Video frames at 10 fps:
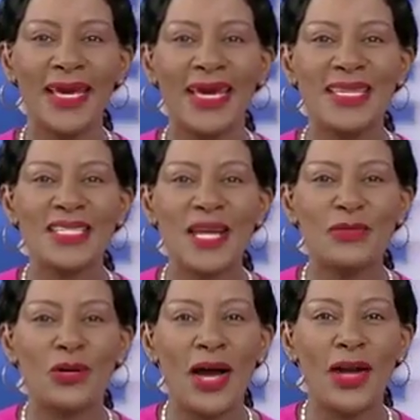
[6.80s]
It's
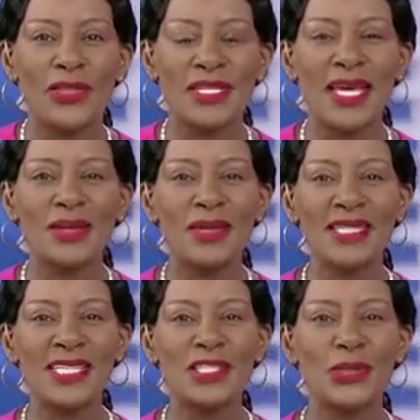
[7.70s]
time for our health
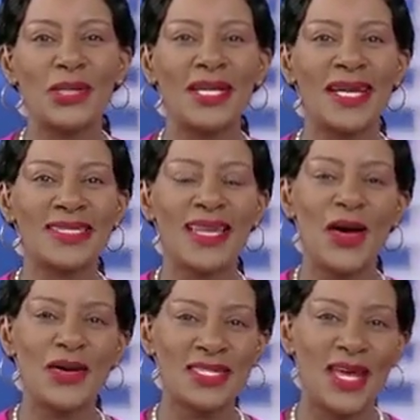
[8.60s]
segment, and joining us
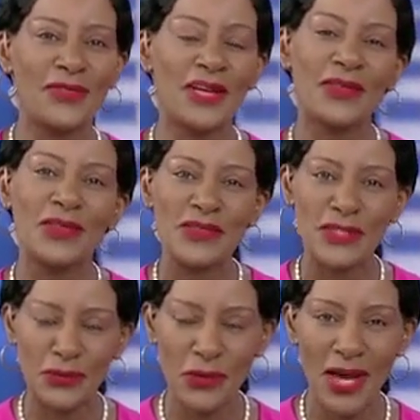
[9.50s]
now is Africa
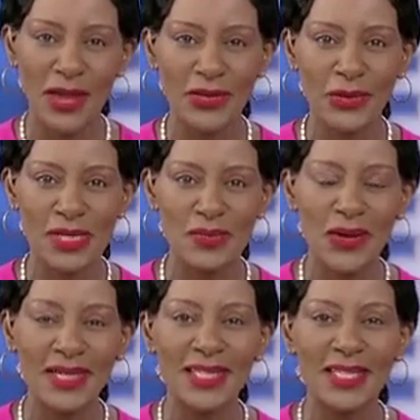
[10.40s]
54 health
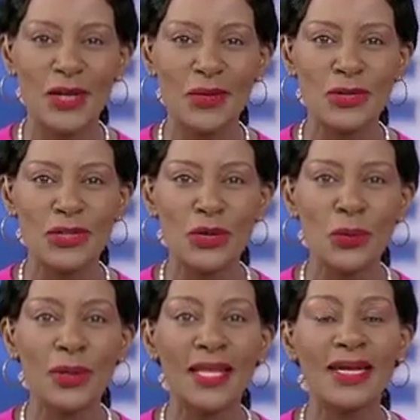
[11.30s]
correspondent Lino
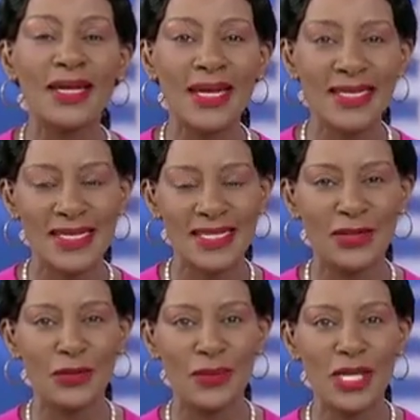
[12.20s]
Mudu with the latest
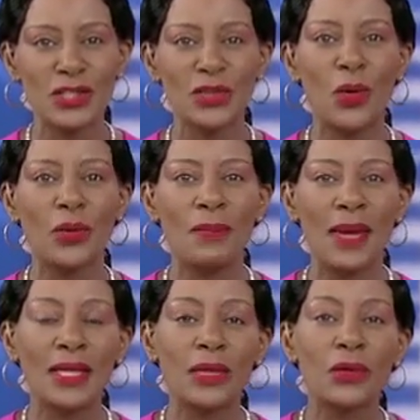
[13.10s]
information on
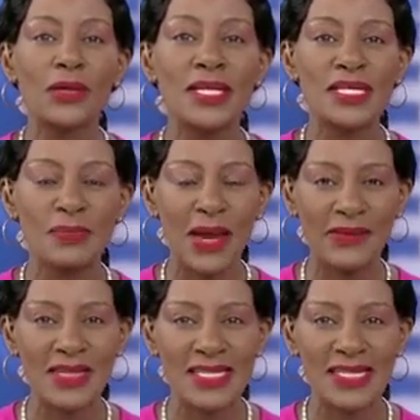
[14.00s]
medical
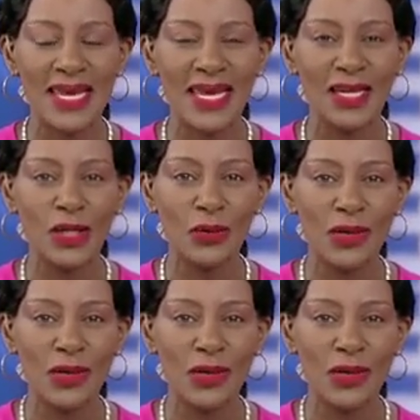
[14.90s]
disparities. Hello,